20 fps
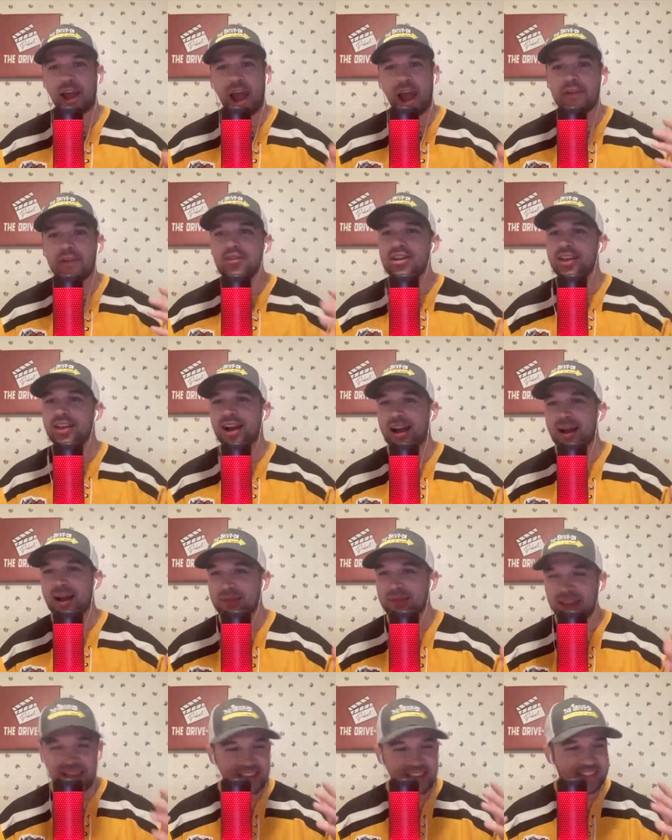Every
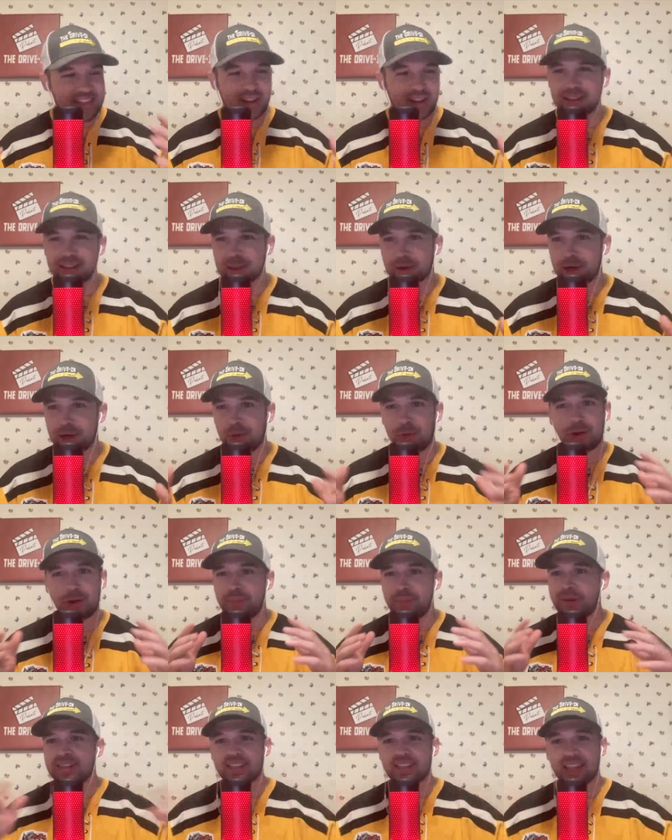time he is on the screen, one of
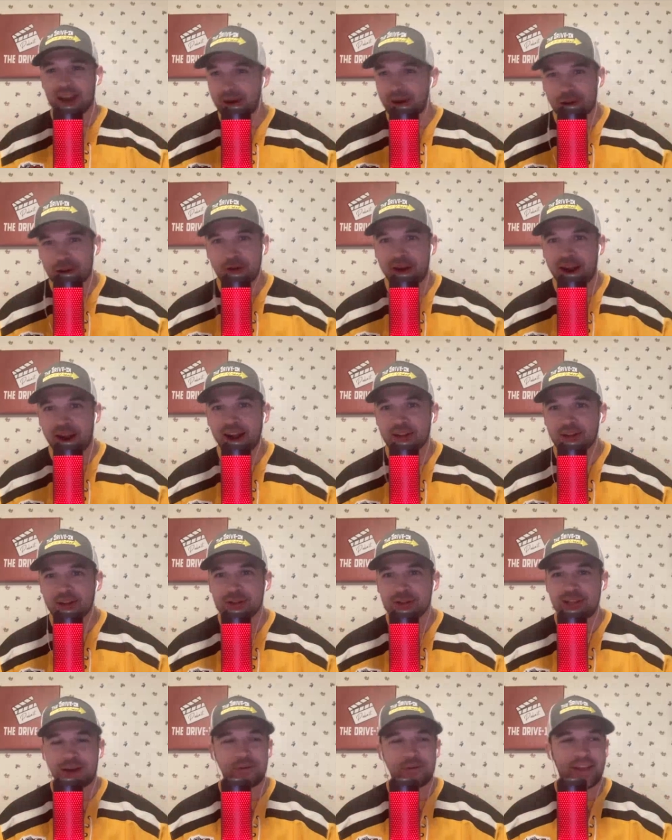the best character
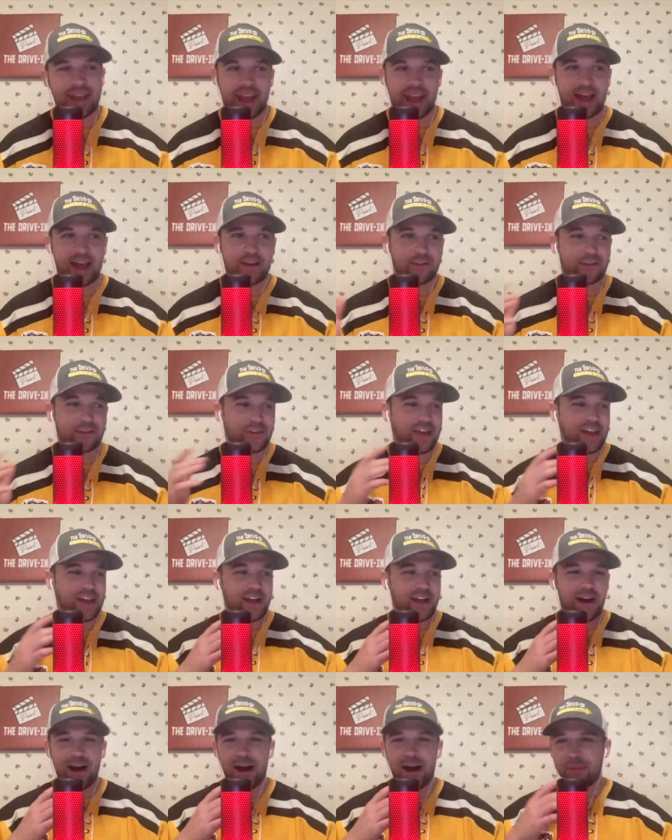actors that we have
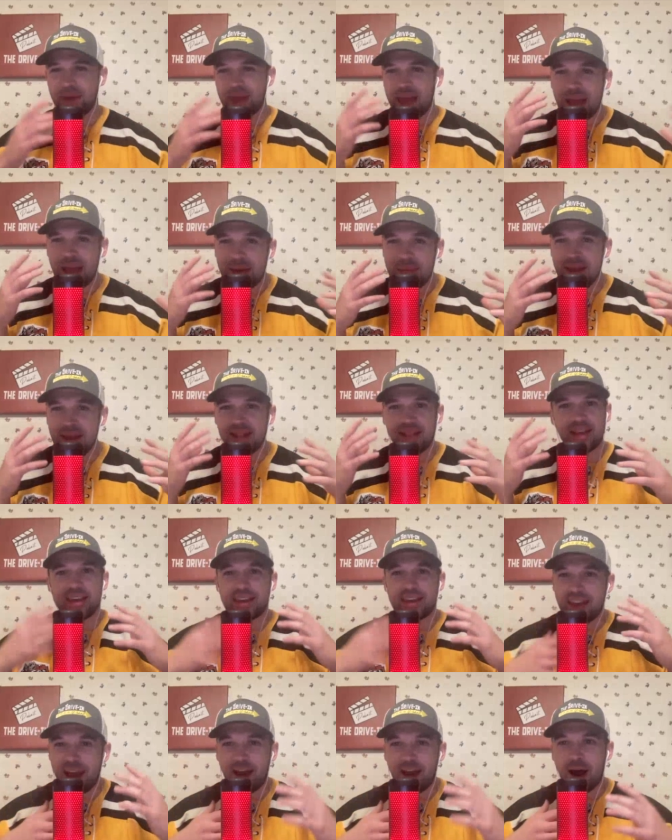um, him in the
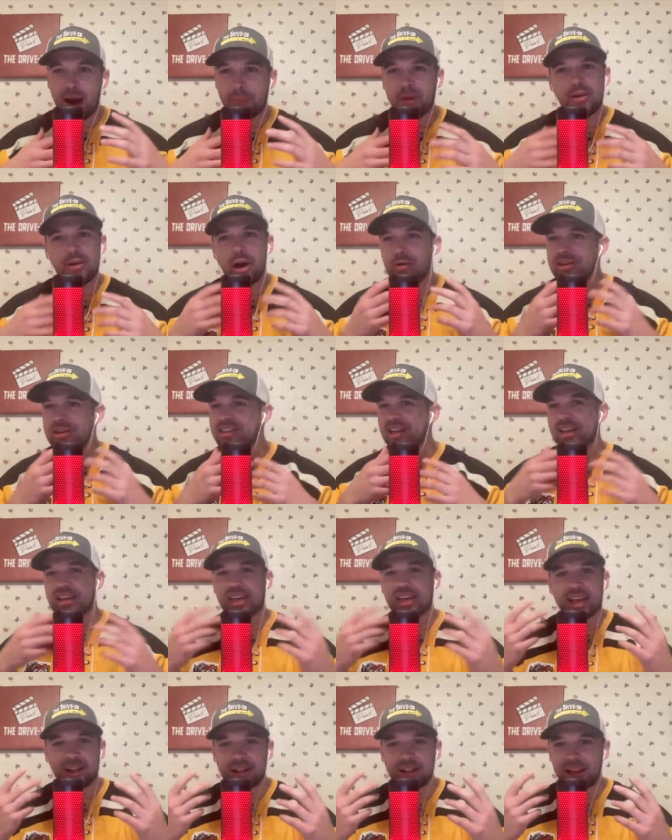getup, you know he's going to
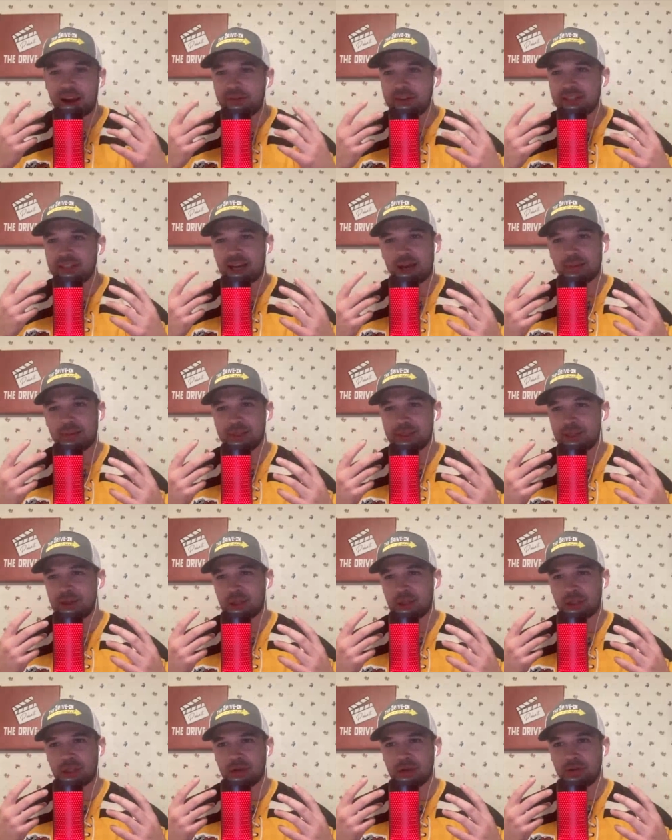kill it every time he's in
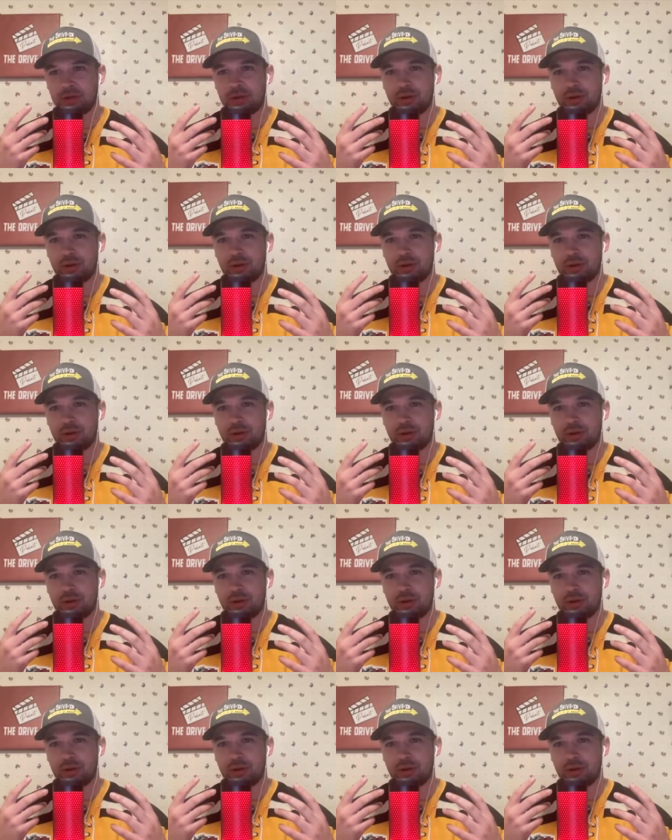the suit,